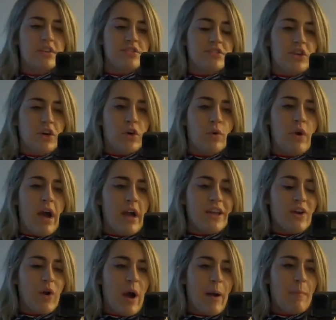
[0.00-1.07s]
so I
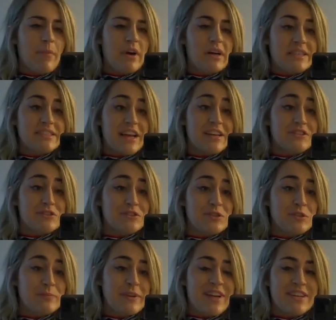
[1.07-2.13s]
go up a size or
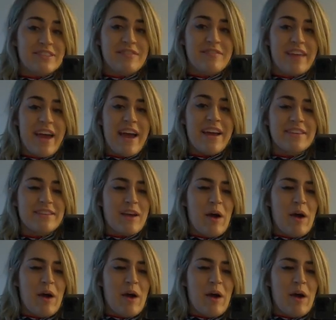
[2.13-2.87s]
two because of that.